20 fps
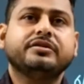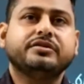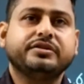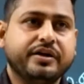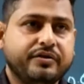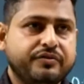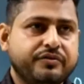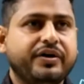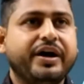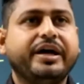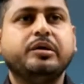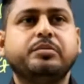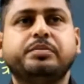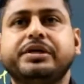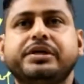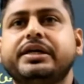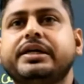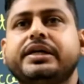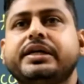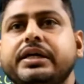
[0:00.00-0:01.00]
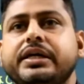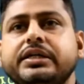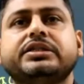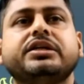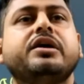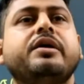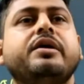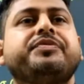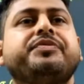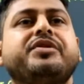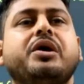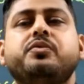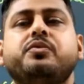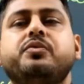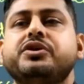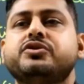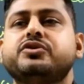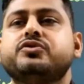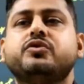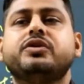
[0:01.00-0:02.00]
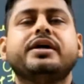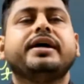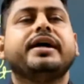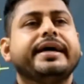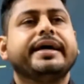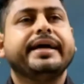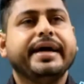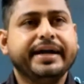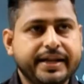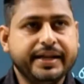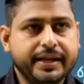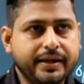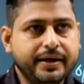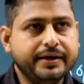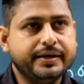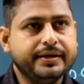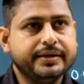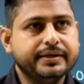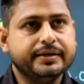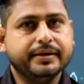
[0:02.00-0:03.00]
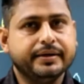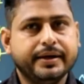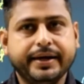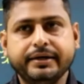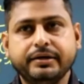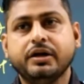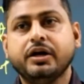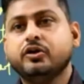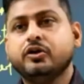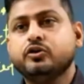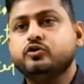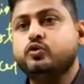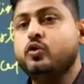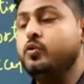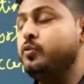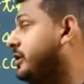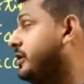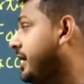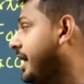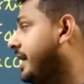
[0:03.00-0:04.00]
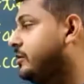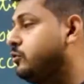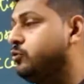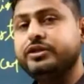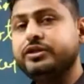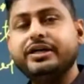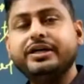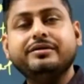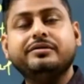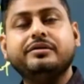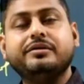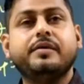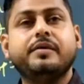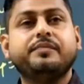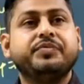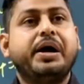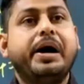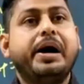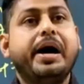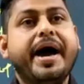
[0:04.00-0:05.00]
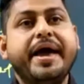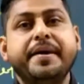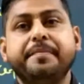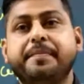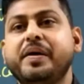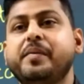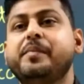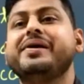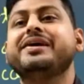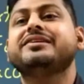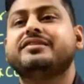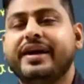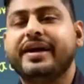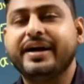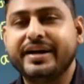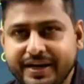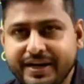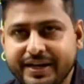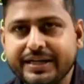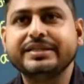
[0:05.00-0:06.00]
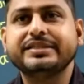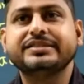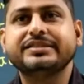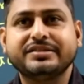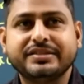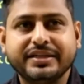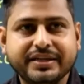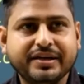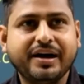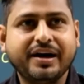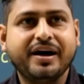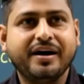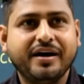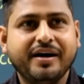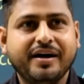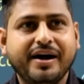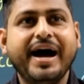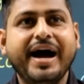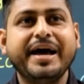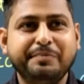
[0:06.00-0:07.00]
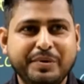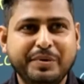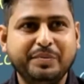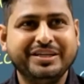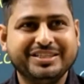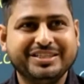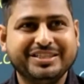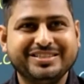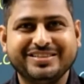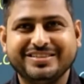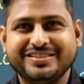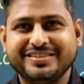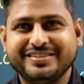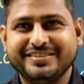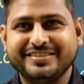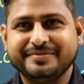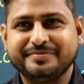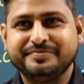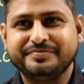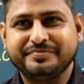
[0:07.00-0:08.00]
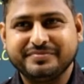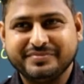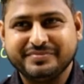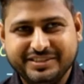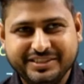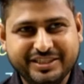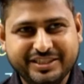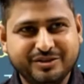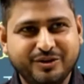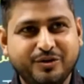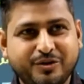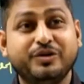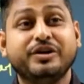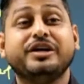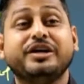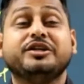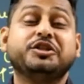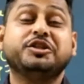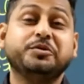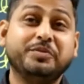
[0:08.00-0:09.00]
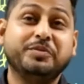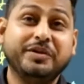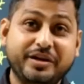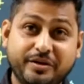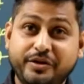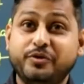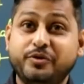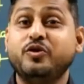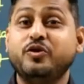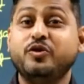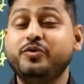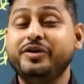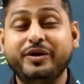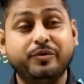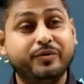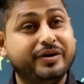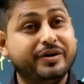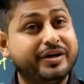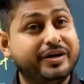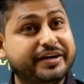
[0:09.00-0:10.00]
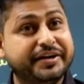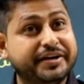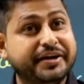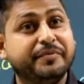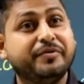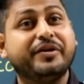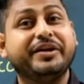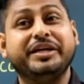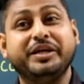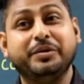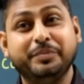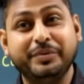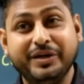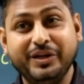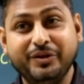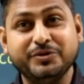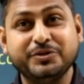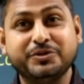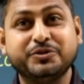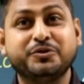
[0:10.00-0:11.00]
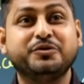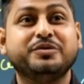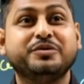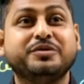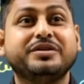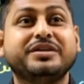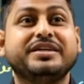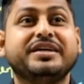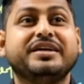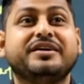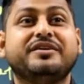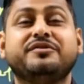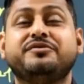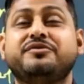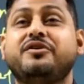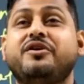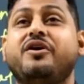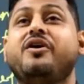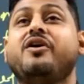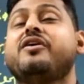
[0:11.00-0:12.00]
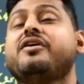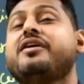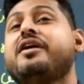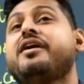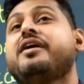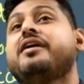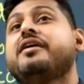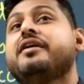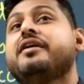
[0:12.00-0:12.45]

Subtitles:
set of IP address, we should get an alert, right? So we are using IP-based threat intelligence data, IP-based. Yes or no? Similarly, rule we can create for email also, for